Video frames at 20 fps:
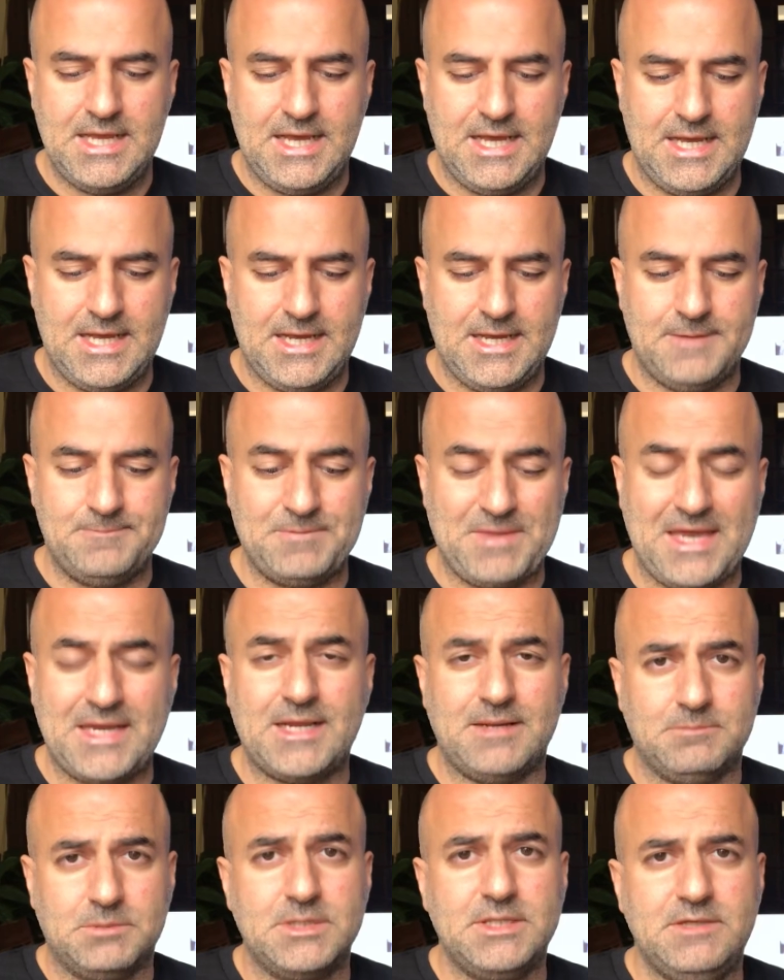Um, and
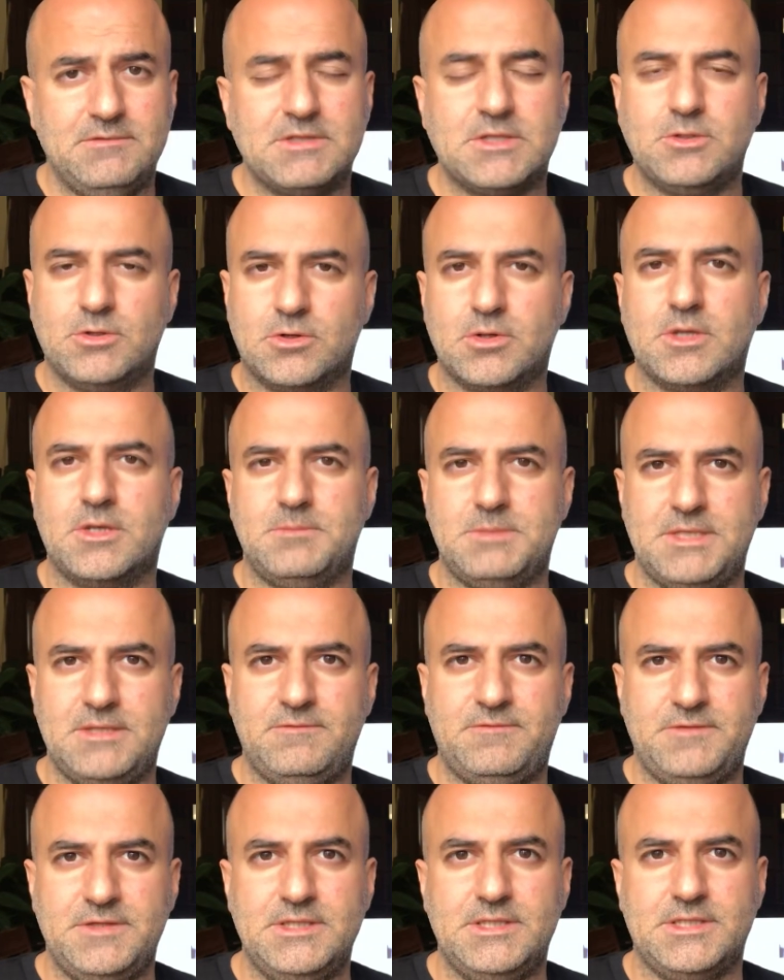I believe that you're going to be
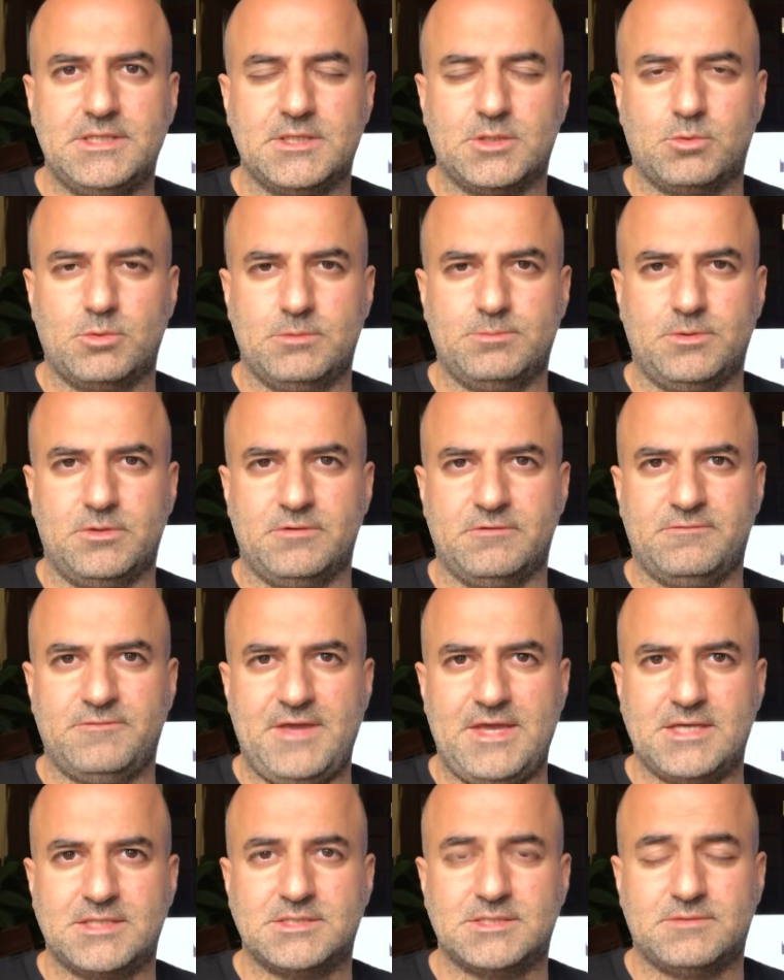feeling the ripple
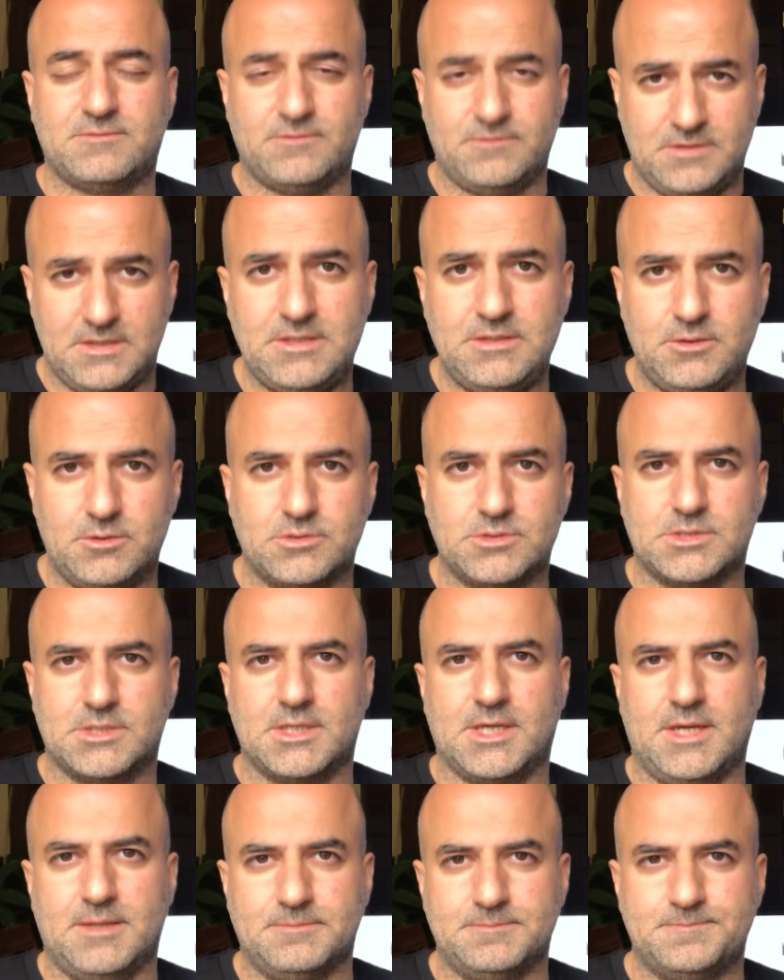effects in years to
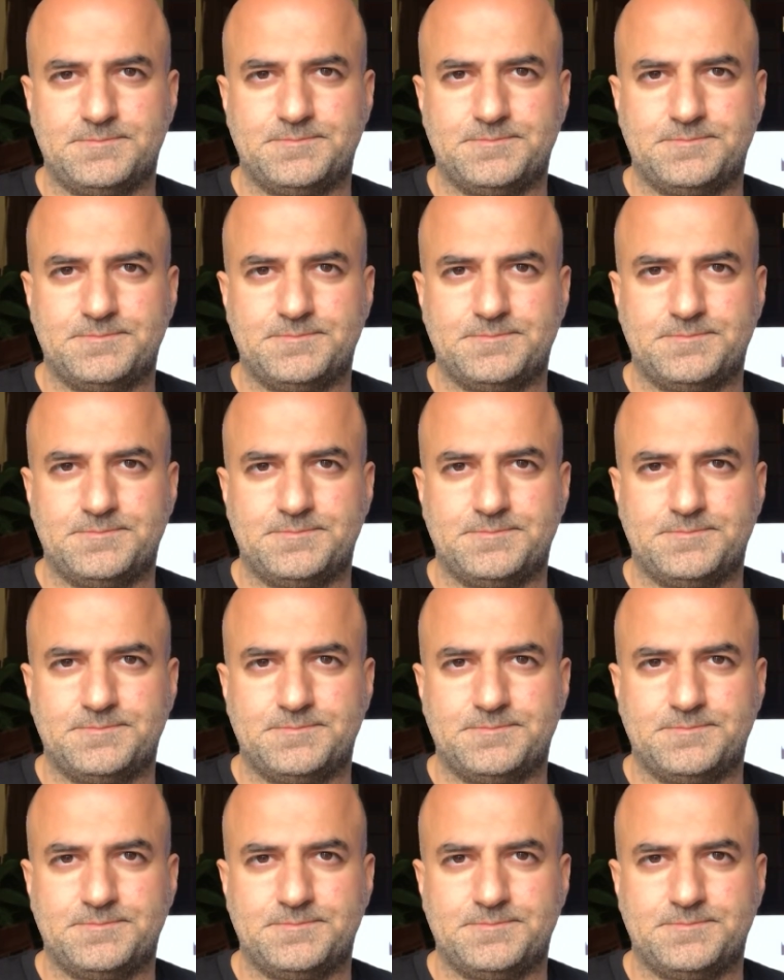come.